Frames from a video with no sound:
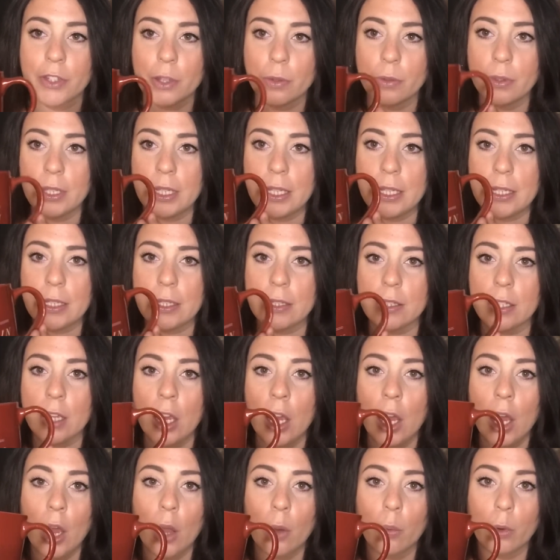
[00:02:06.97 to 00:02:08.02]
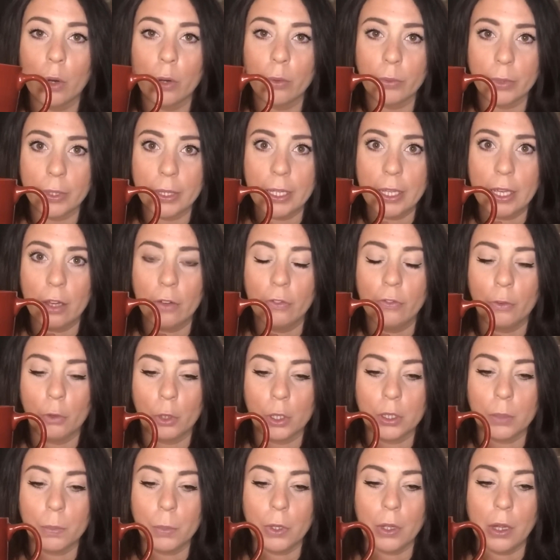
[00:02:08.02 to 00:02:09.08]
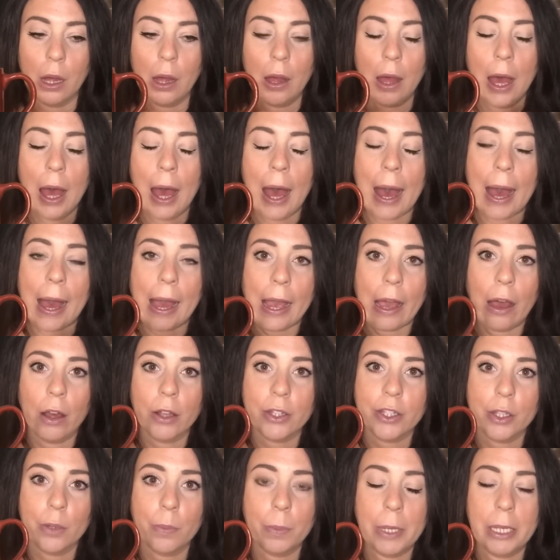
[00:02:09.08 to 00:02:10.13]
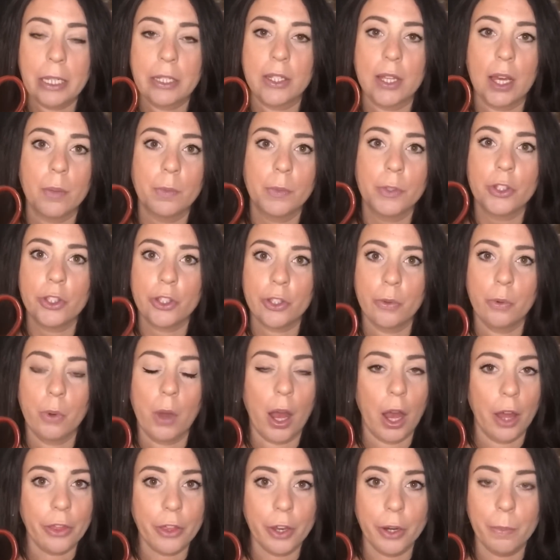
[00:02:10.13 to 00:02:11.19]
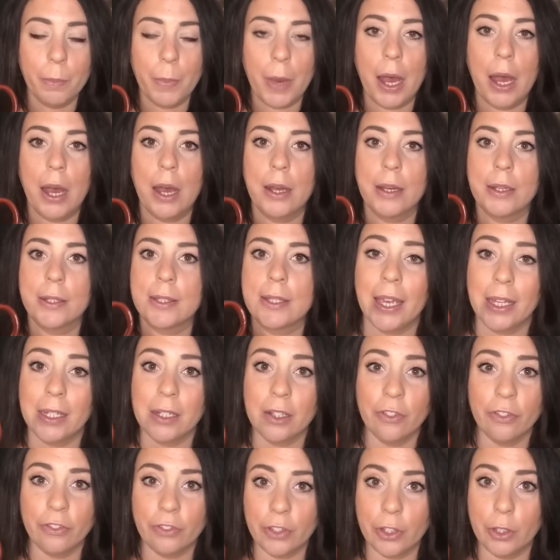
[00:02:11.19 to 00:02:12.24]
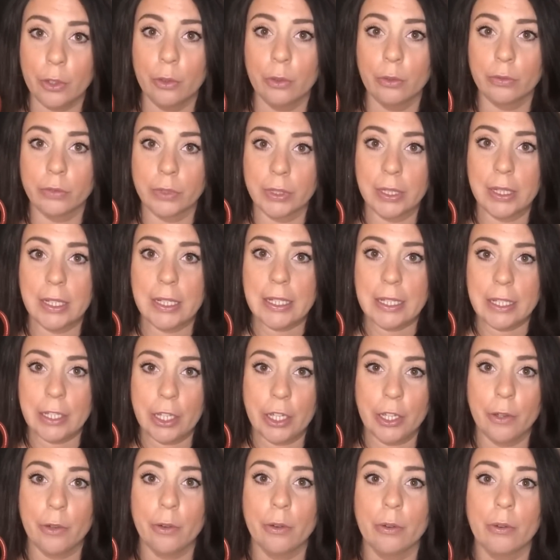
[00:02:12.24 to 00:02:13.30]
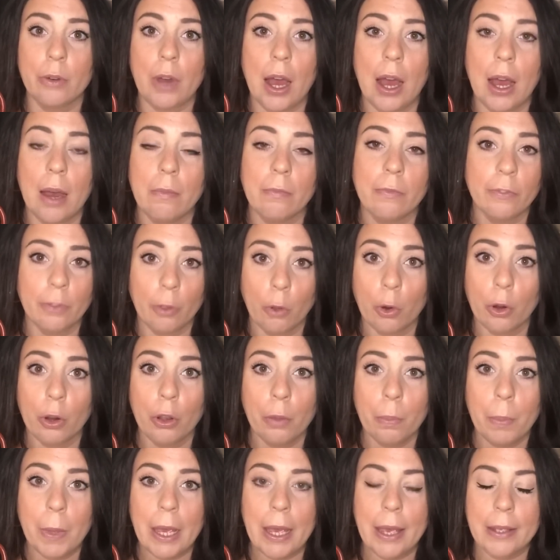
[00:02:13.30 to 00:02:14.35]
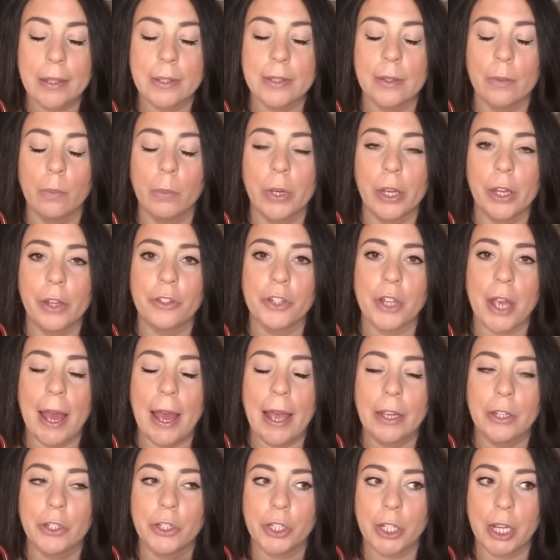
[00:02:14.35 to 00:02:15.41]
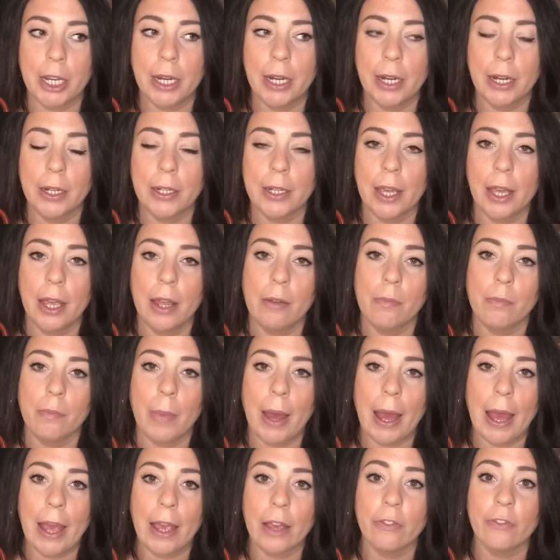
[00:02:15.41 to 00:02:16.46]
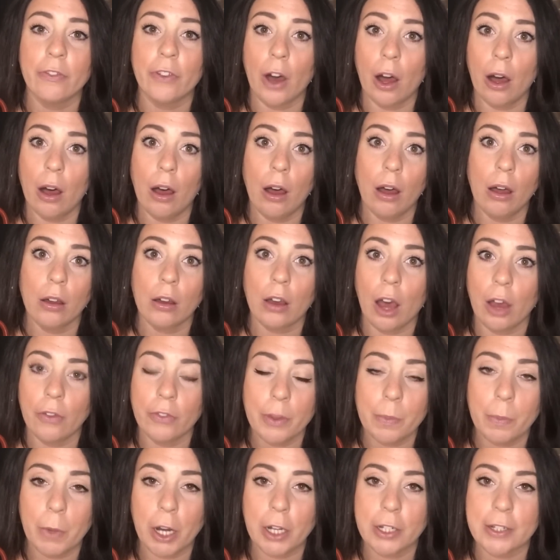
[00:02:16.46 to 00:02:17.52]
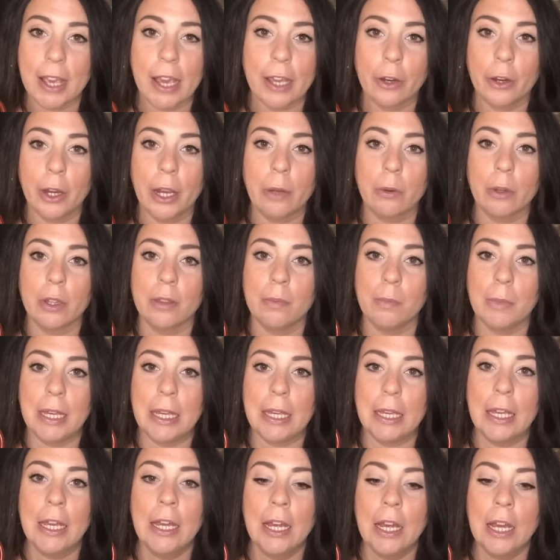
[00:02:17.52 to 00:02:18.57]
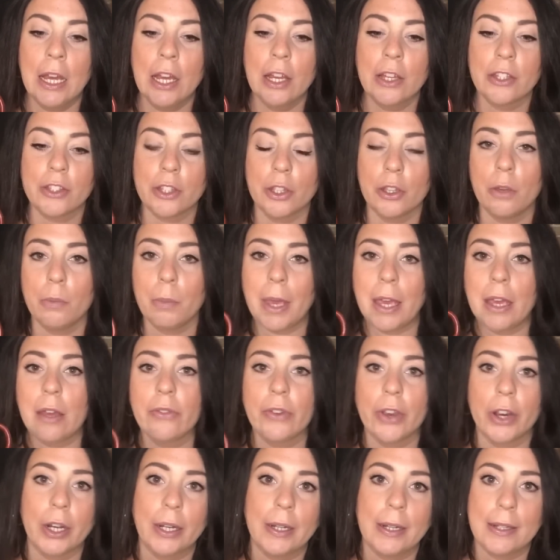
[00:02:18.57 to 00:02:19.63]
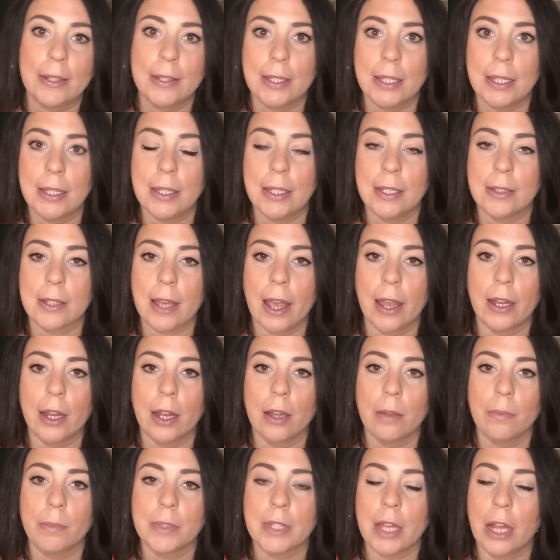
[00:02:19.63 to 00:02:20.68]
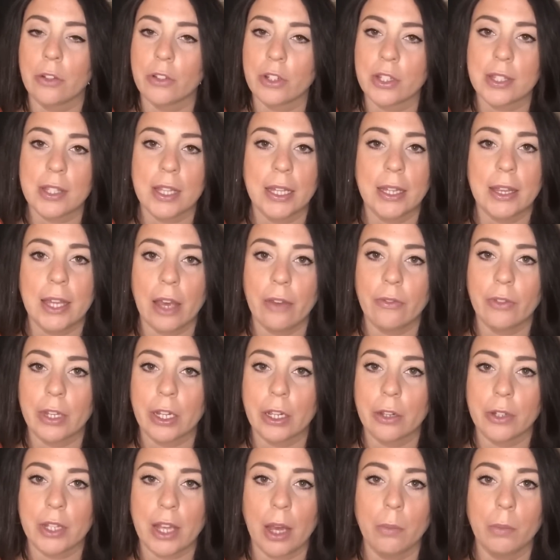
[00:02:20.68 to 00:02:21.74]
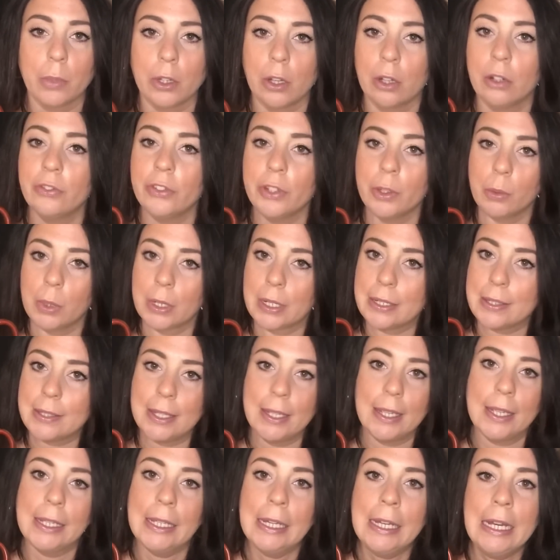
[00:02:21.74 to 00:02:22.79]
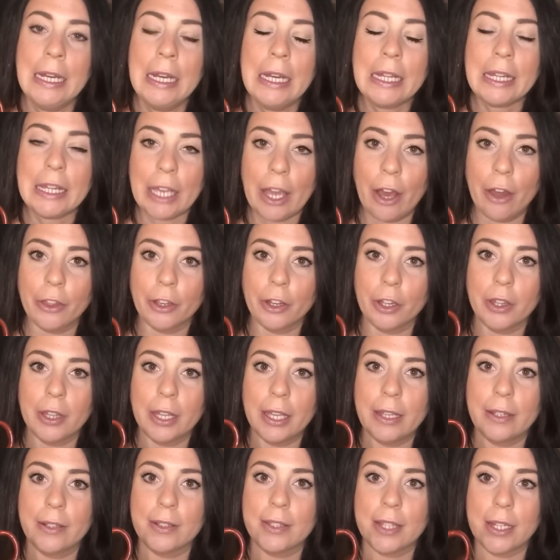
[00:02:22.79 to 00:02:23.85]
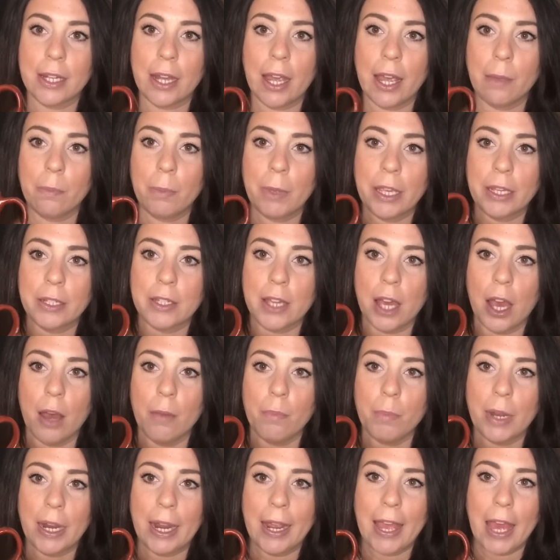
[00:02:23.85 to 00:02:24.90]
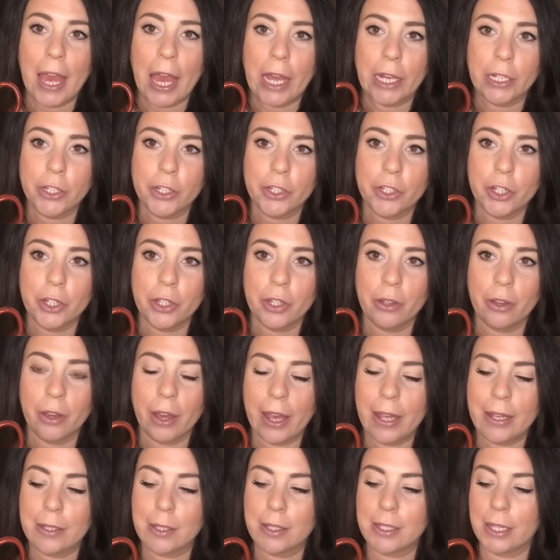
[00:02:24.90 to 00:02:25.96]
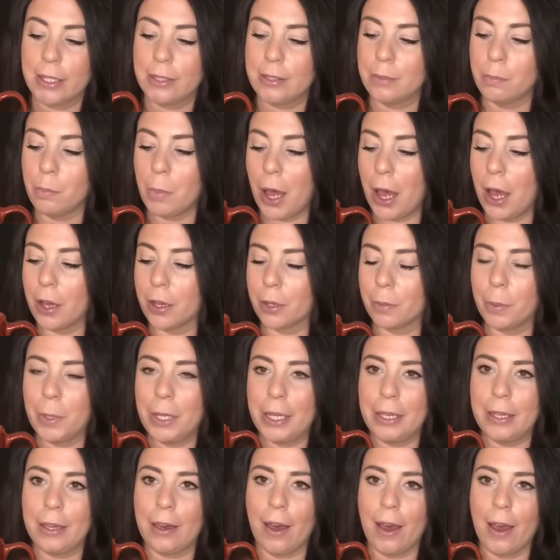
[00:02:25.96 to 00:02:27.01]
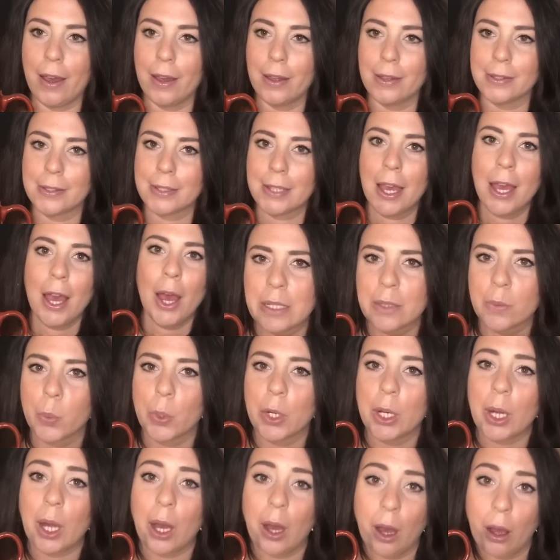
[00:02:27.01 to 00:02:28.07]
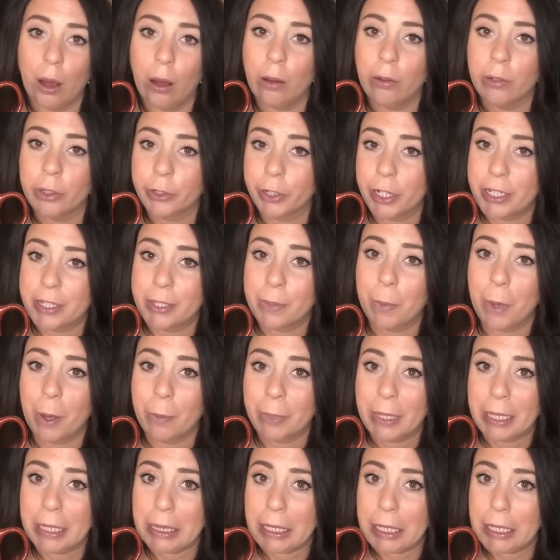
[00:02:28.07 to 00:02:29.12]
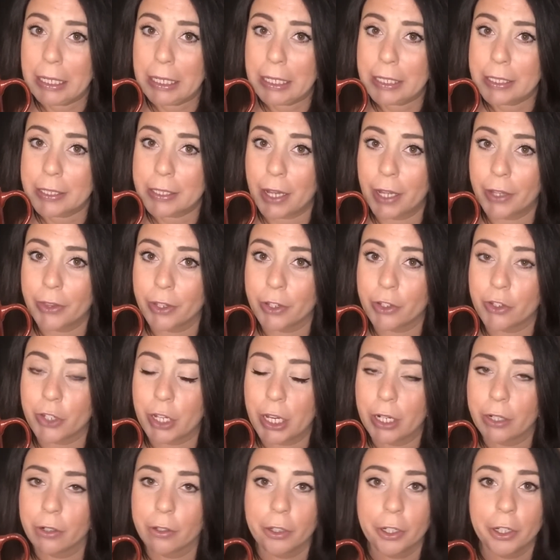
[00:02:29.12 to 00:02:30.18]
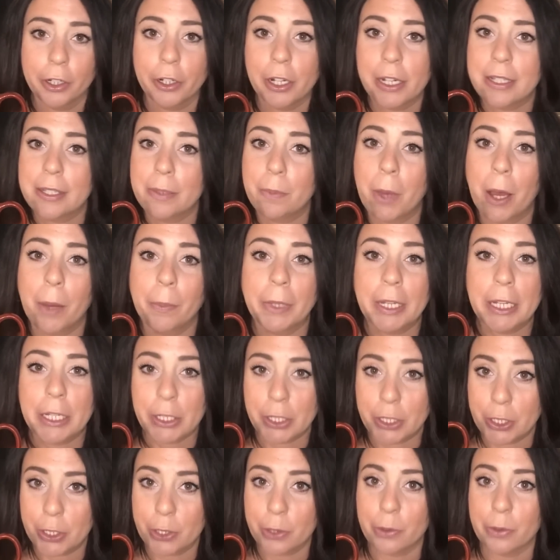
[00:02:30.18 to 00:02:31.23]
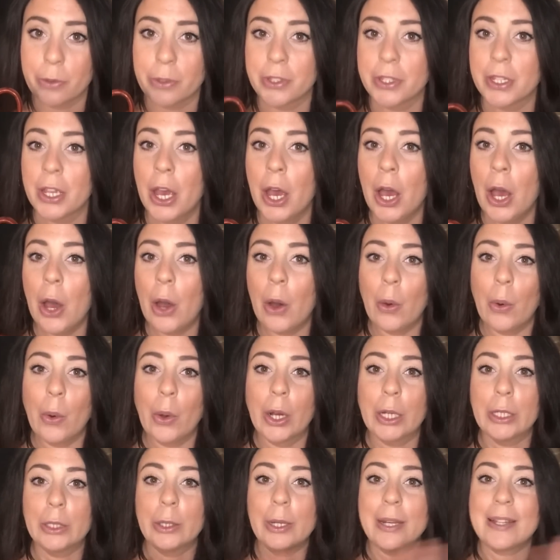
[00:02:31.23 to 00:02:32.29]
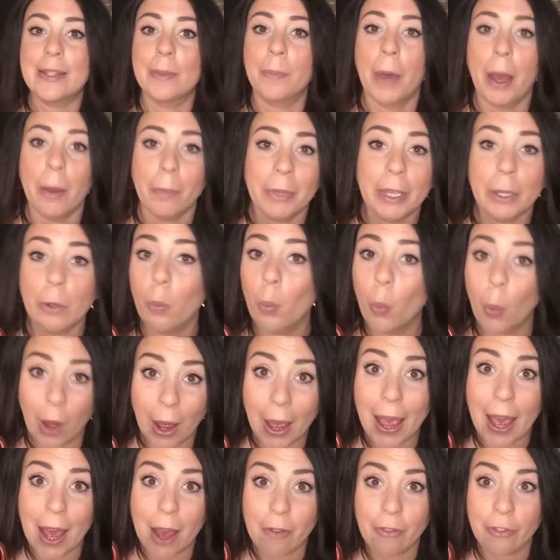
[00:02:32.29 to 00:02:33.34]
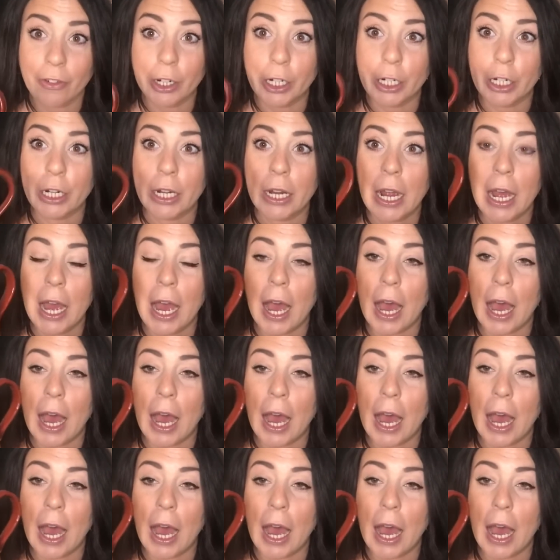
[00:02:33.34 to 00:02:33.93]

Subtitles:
So these were really affordable. I also picked up 2 other mugs and a few really cute floral picks, which I shared in my fall coffee bar decorate with me. So you may have already seen these items. I'll just link that video down below if you want to see the other things that I picked up, but I had to show you guys this mug because we're all crazy pumpkin ladies on this channel, or crazy pumpkin dudes, or crazy pumpkin whatever.